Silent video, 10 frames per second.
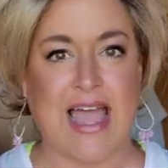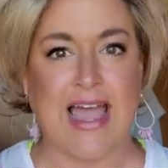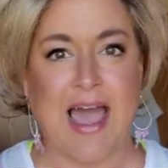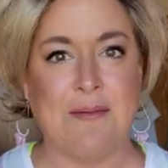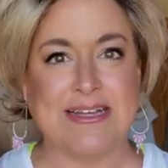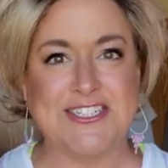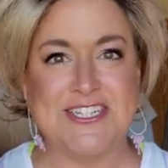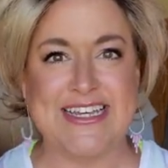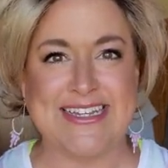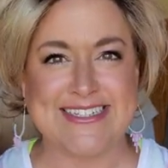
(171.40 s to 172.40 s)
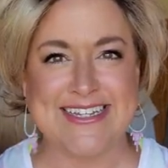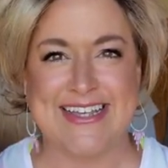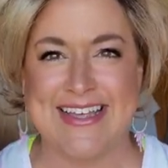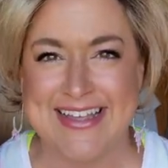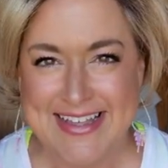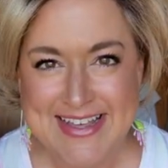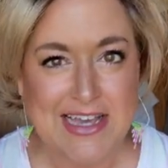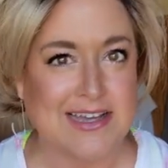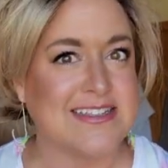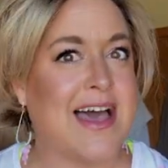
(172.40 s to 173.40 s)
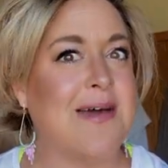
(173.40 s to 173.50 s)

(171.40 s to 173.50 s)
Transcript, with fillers: I got my sheet because